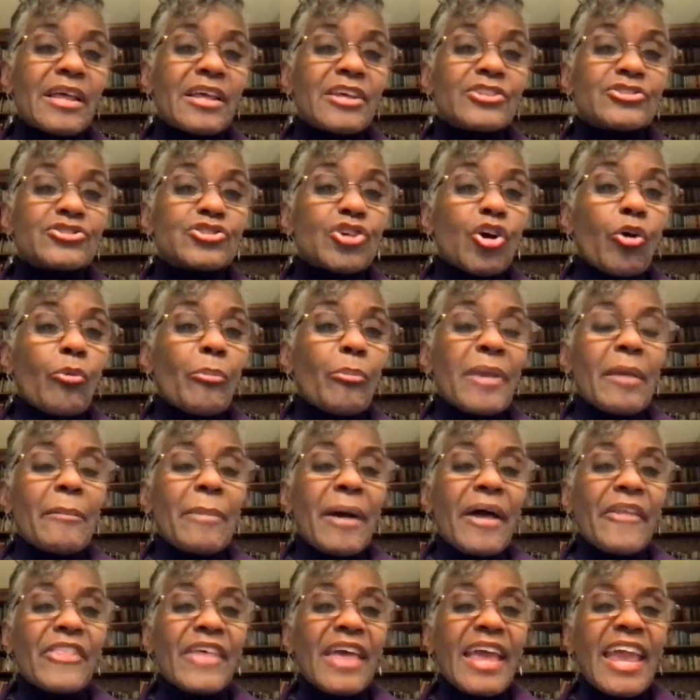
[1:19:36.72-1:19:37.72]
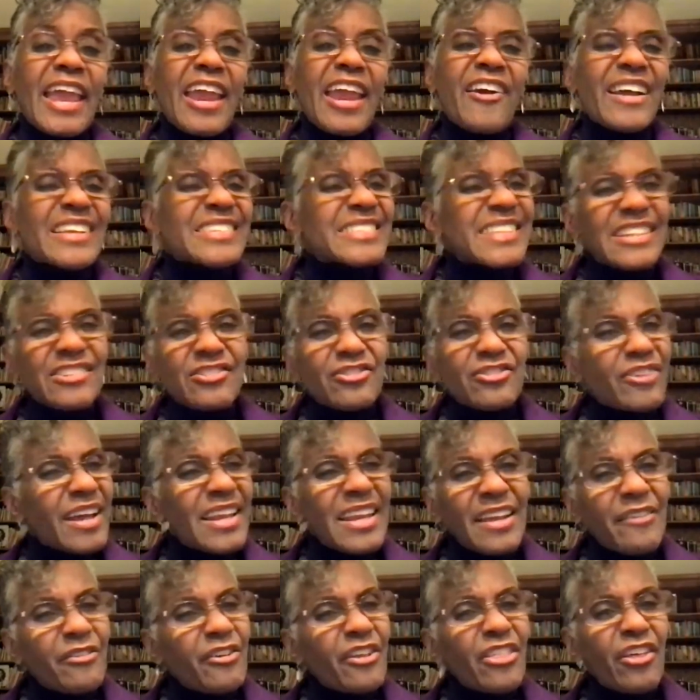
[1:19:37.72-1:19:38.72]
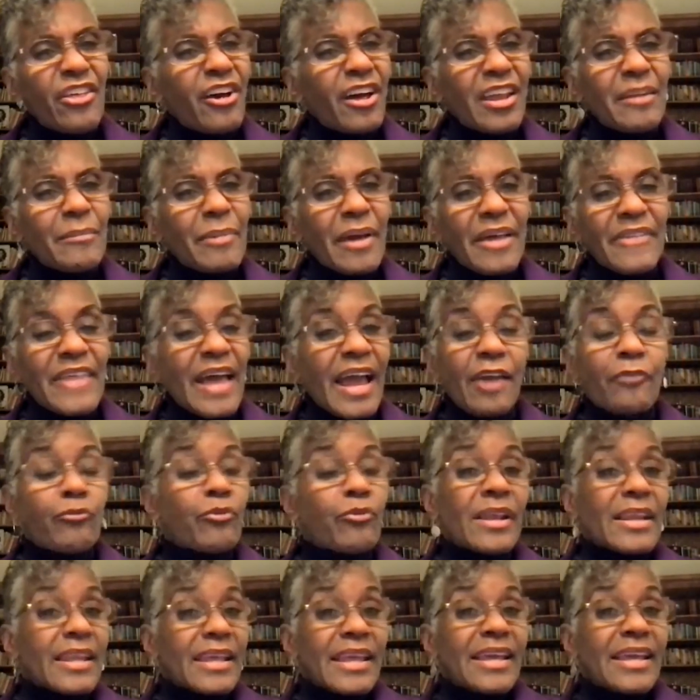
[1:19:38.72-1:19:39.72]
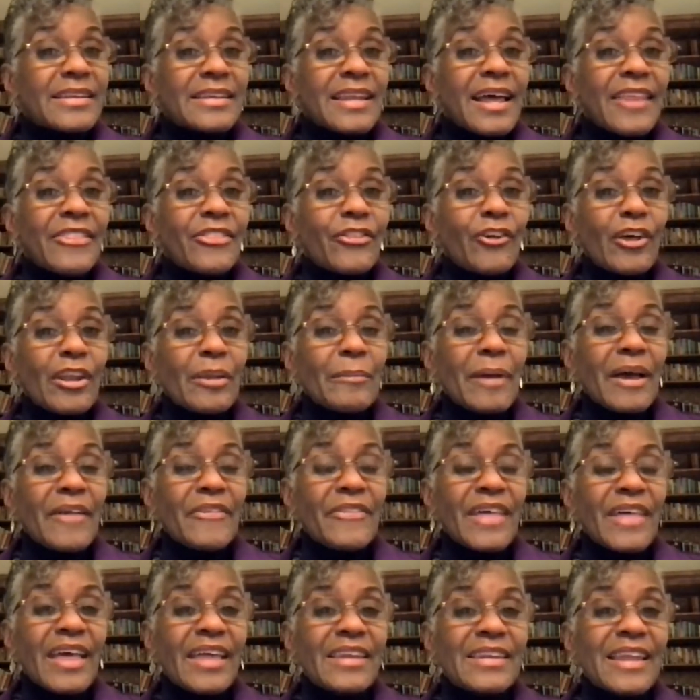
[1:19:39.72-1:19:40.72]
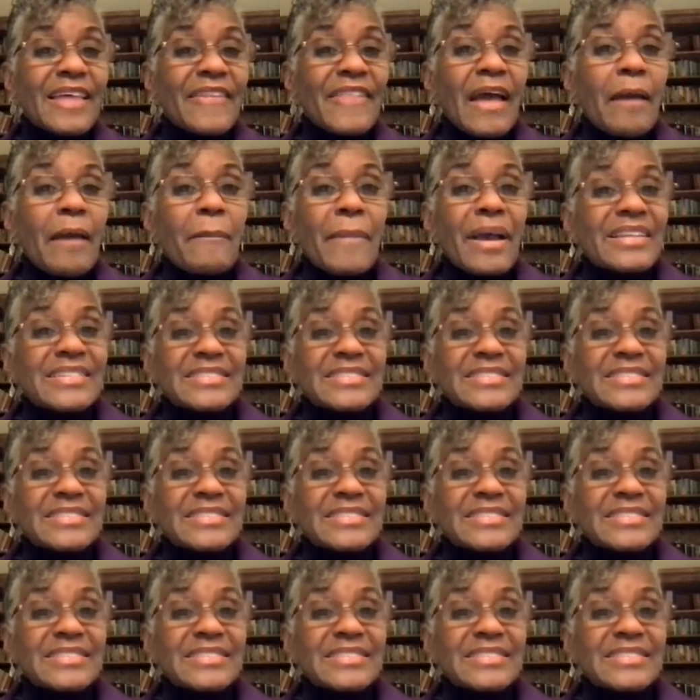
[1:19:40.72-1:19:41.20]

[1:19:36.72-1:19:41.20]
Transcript: told me about the hair, I said, you know, I never thought about that. I really had not thought about that. Now that might